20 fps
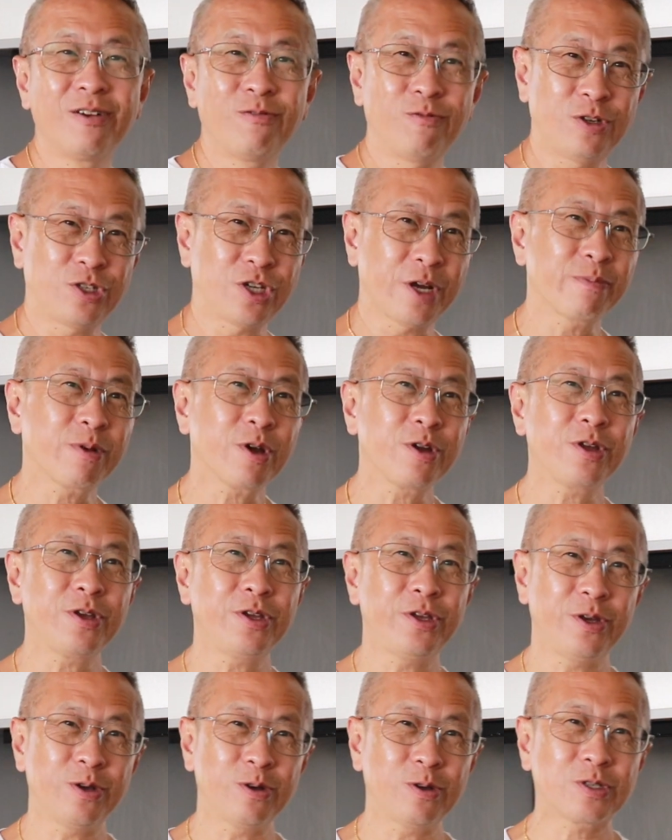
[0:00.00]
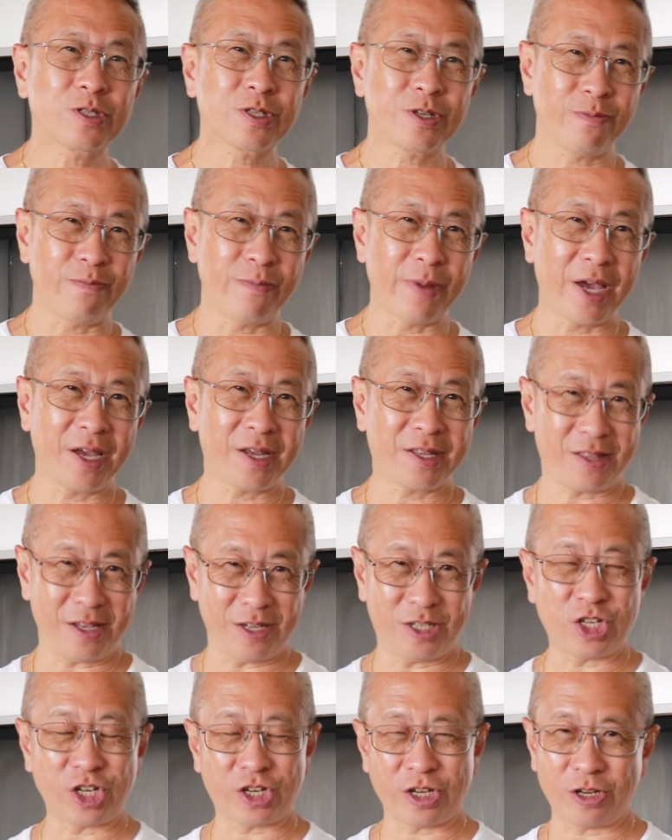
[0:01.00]
which I'm gonna use to make the
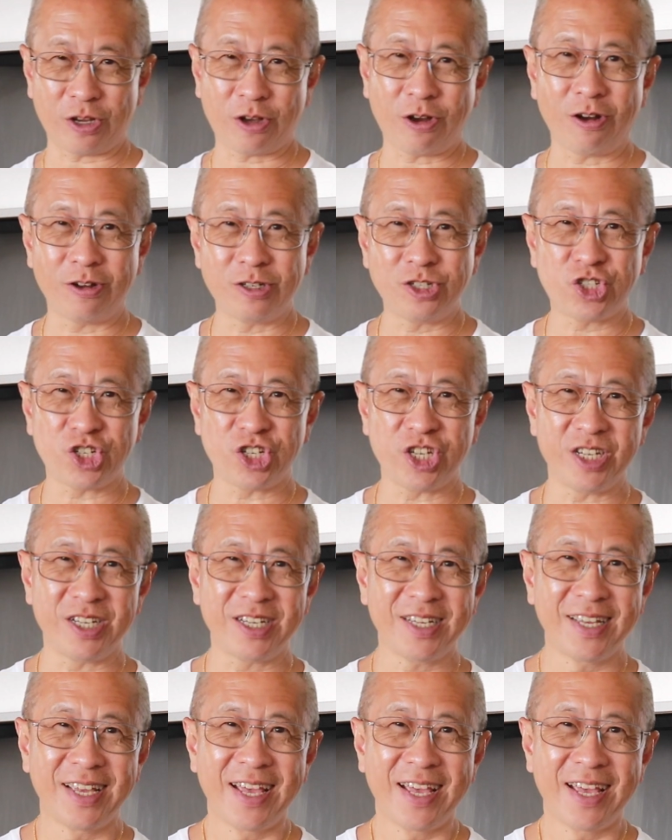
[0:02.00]
chicken congee.